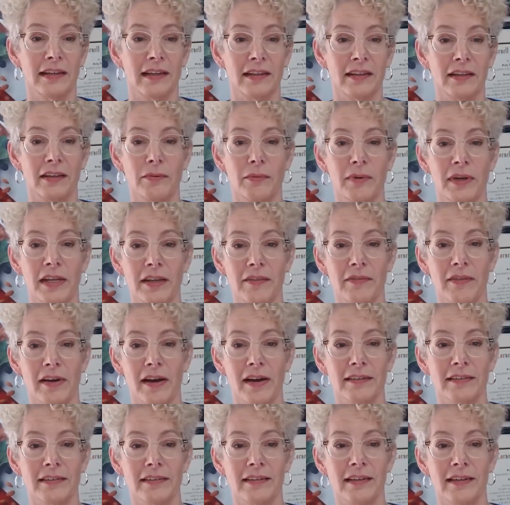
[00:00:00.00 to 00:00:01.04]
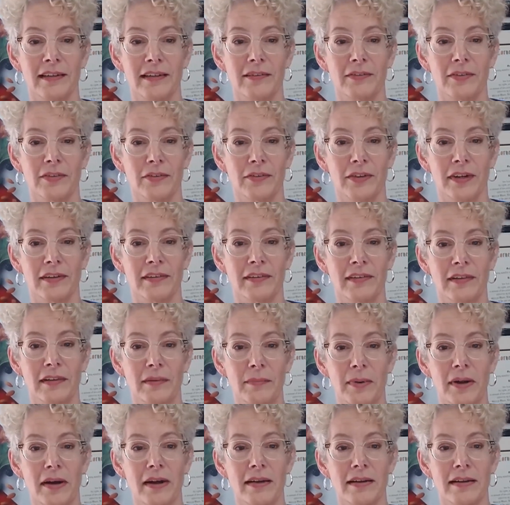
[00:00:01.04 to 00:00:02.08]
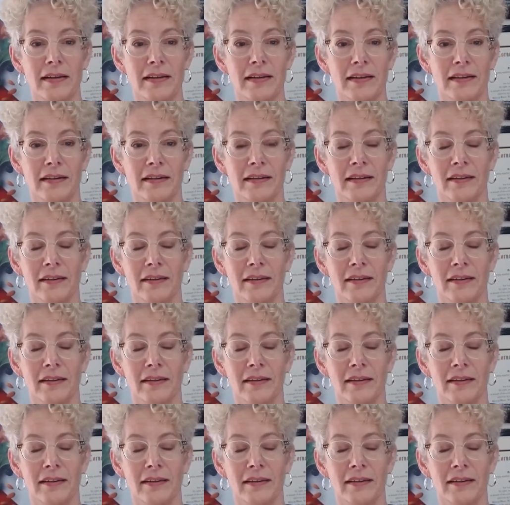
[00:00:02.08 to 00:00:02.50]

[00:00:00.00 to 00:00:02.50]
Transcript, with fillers: get in the way of oxidative stress in the body